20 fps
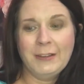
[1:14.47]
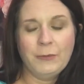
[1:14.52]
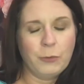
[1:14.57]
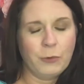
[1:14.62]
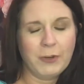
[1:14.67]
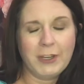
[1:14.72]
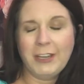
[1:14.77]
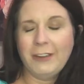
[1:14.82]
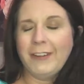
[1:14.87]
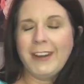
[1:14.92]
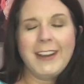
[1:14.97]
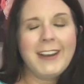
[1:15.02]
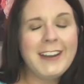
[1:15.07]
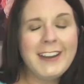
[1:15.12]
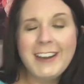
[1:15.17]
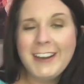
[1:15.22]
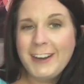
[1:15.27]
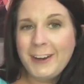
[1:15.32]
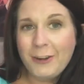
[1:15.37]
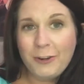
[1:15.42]
Well, you ain't
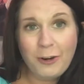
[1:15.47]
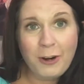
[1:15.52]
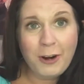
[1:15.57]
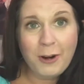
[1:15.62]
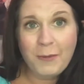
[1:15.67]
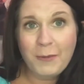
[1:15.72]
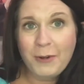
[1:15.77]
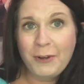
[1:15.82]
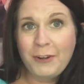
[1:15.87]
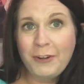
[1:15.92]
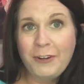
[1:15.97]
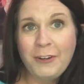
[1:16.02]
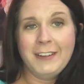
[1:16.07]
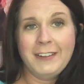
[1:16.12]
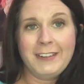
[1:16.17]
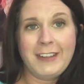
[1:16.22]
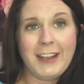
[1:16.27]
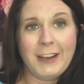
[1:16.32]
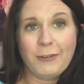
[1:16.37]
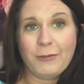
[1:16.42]
in a normal,
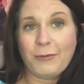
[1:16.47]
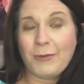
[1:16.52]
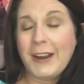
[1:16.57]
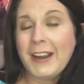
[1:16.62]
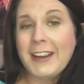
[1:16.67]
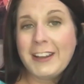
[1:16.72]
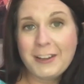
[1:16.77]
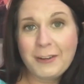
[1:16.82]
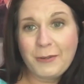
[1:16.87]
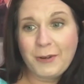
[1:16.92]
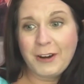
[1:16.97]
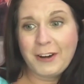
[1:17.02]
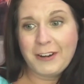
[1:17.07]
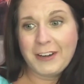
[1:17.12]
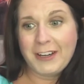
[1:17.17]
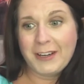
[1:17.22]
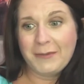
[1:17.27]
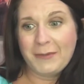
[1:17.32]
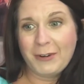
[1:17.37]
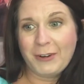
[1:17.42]
regular world
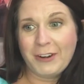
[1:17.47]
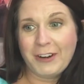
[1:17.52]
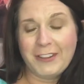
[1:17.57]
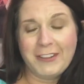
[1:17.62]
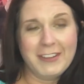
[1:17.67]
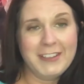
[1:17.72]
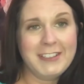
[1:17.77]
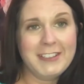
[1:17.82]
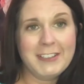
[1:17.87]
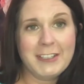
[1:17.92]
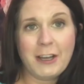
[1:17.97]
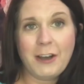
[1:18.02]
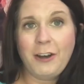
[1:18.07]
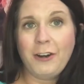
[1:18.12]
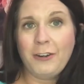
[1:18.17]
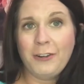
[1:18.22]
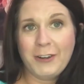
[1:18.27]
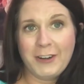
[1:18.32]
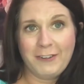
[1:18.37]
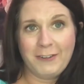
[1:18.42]
anymore. This is a
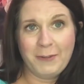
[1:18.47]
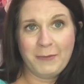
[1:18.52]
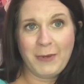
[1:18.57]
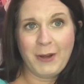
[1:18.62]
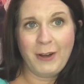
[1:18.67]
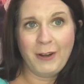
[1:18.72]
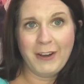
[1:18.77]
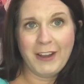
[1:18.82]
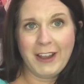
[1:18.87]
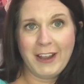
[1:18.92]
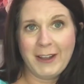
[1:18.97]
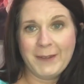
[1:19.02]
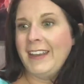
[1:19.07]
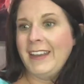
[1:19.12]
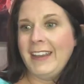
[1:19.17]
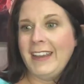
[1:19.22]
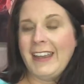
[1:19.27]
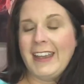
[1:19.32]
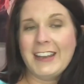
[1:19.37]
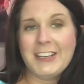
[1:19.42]
whole different
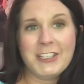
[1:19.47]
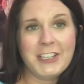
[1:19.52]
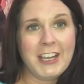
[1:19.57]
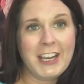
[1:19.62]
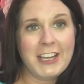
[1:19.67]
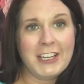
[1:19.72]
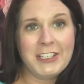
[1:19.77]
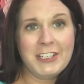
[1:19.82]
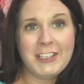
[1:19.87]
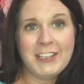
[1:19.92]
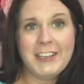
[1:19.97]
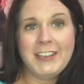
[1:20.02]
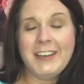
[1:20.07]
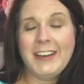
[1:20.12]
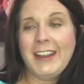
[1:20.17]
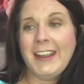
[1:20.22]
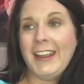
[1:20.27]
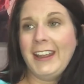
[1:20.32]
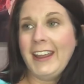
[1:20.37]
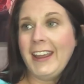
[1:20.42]
ballgame.
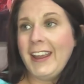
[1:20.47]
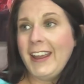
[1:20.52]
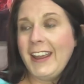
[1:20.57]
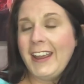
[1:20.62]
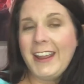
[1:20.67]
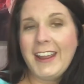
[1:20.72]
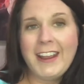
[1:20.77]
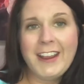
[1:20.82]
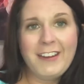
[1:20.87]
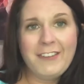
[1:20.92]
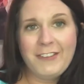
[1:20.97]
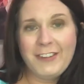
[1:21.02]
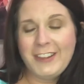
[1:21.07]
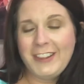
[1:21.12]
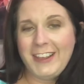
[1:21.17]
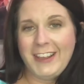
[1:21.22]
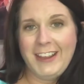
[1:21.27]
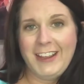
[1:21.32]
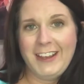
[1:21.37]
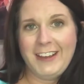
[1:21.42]
Education,
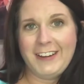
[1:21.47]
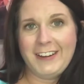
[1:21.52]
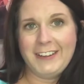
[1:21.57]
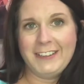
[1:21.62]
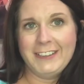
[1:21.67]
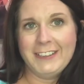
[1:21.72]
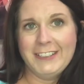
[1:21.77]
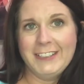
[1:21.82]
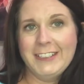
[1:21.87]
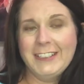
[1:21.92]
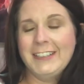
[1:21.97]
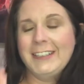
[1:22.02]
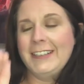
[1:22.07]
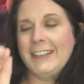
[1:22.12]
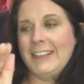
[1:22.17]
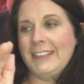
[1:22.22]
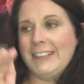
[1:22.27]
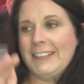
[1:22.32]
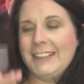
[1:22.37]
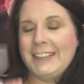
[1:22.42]
everything else
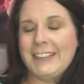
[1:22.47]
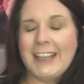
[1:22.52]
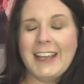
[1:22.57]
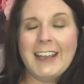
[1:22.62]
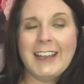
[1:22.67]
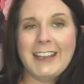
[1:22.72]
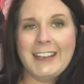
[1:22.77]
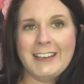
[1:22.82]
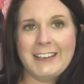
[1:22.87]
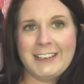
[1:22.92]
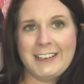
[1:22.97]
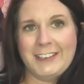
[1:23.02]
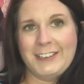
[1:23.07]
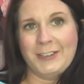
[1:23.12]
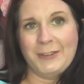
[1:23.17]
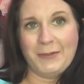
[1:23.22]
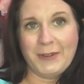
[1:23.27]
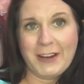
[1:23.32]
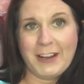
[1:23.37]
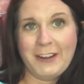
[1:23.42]
is second
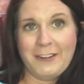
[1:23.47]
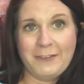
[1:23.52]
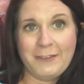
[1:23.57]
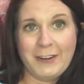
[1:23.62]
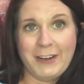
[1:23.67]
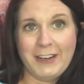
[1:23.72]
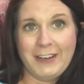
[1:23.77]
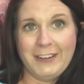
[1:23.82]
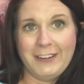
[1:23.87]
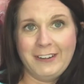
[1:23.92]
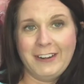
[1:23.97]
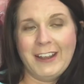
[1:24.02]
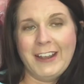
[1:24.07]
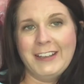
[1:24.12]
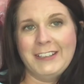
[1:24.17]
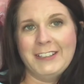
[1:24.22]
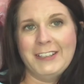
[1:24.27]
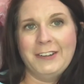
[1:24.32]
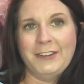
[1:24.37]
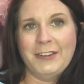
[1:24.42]
to recovery.
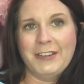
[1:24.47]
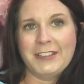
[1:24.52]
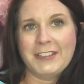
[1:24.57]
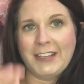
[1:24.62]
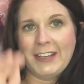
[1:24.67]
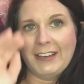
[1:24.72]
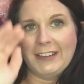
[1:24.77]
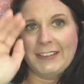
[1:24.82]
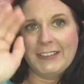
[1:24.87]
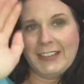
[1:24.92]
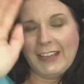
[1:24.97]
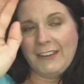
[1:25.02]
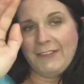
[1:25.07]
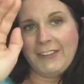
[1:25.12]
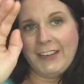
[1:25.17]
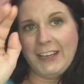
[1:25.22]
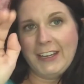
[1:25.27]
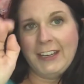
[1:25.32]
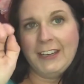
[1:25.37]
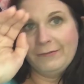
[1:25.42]
Okay, so it's
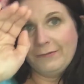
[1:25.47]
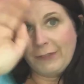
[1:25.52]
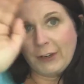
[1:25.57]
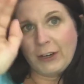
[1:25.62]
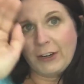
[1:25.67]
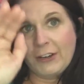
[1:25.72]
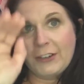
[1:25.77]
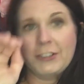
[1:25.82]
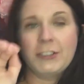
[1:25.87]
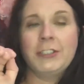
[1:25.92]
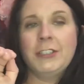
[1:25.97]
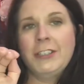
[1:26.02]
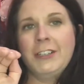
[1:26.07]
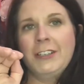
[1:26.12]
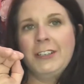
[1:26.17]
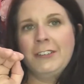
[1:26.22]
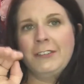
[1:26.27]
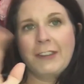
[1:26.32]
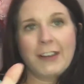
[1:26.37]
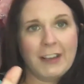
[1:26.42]
safety first,
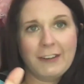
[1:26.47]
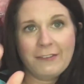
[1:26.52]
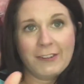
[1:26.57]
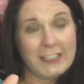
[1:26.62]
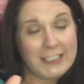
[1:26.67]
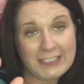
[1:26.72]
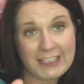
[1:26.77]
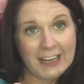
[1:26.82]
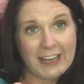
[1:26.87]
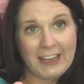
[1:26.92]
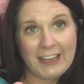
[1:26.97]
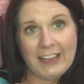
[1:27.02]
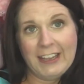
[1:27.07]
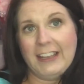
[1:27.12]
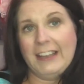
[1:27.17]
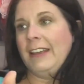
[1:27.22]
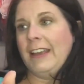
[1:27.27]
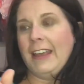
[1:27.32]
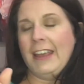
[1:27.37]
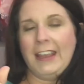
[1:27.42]
recovery
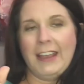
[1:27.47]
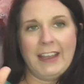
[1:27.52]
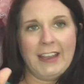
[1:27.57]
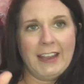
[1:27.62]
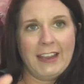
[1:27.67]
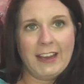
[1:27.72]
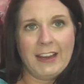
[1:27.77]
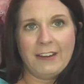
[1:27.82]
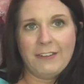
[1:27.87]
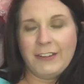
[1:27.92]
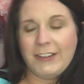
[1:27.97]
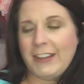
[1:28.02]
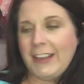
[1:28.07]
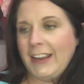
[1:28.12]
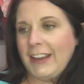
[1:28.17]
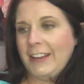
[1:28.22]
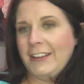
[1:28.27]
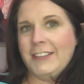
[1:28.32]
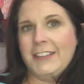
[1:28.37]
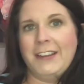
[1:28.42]
second,
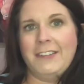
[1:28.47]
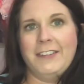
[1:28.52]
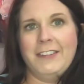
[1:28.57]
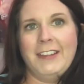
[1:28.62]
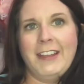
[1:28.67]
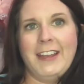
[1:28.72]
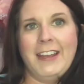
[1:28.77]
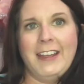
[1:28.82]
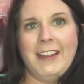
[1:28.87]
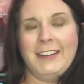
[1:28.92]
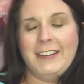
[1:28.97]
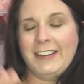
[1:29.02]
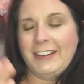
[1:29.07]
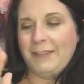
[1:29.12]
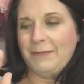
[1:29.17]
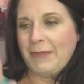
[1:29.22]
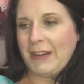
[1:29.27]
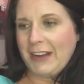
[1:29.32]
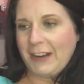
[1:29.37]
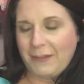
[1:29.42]
everything else after that
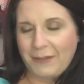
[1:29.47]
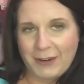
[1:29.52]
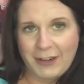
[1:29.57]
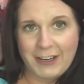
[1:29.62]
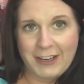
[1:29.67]
doesn't matter what it